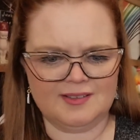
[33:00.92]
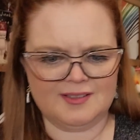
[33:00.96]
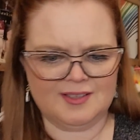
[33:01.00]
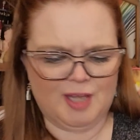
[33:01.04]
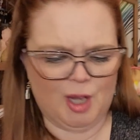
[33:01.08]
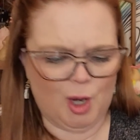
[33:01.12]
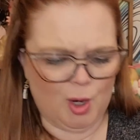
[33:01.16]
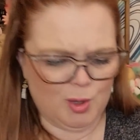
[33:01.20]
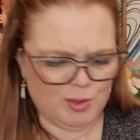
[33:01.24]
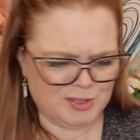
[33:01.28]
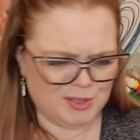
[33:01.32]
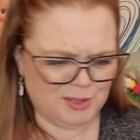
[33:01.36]

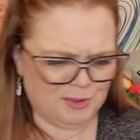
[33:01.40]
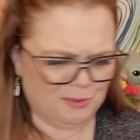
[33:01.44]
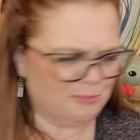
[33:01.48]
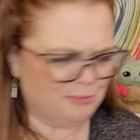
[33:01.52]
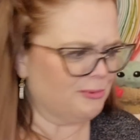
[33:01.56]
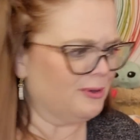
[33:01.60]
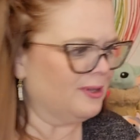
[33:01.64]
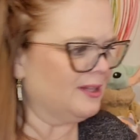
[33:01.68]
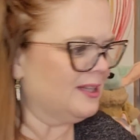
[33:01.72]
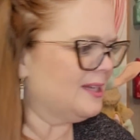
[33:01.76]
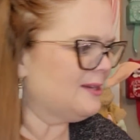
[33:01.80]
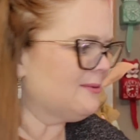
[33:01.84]
Those
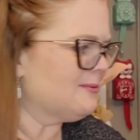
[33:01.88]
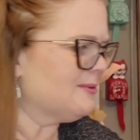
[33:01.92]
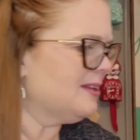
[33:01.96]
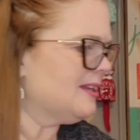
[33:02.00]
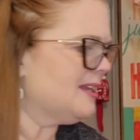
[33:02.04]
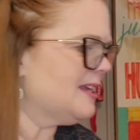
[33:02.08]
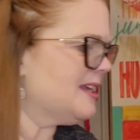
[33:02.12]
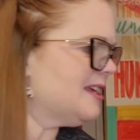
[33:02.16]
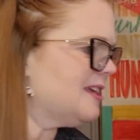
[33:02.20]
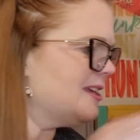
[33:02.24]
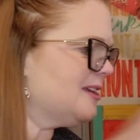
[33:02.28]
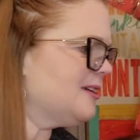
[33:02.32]
are really,
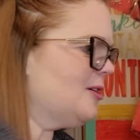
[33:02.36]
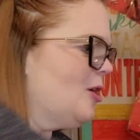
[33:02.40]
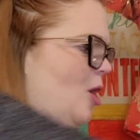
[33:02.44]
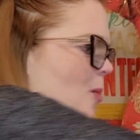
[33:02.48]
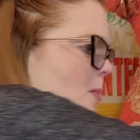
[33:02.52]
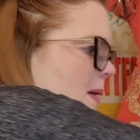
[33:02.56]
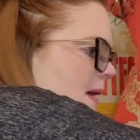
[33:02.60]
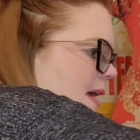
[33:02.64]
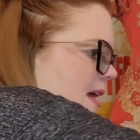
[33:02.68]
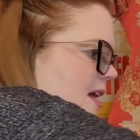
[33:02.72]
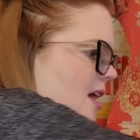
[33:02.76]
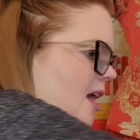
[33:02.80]
really cute.
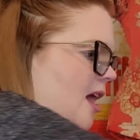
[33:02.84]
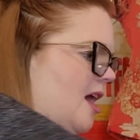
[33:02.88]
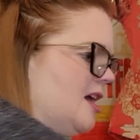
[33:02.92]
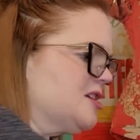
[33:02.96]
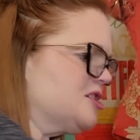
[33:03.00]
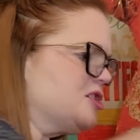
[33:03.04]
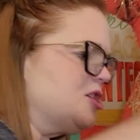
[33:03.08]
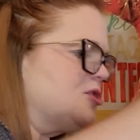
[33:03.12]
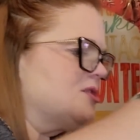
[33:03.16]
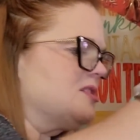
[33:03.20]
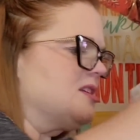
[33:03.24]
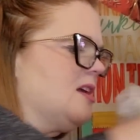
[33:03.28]
Oh my
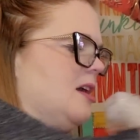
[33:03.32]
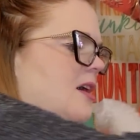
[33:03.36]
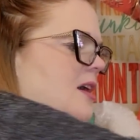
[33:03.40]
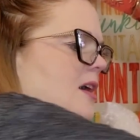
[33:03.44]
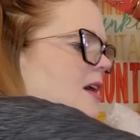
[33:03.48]
gosh, there's,